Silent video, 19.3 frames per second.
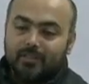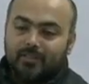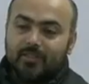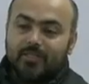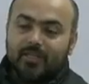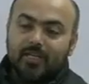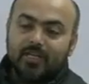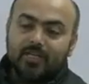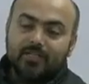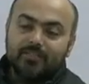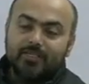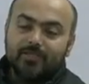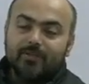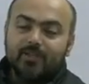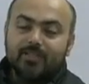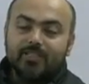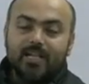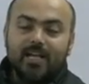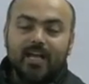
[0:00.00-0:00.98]

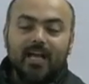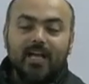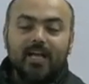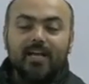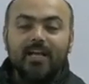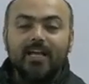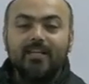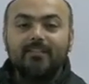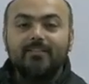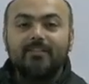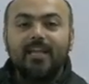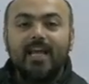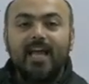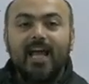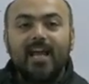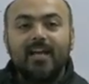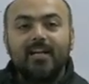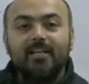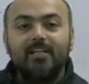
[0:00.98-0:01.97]
IAS
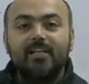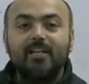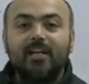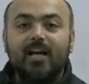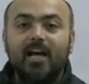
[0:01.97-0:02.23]
and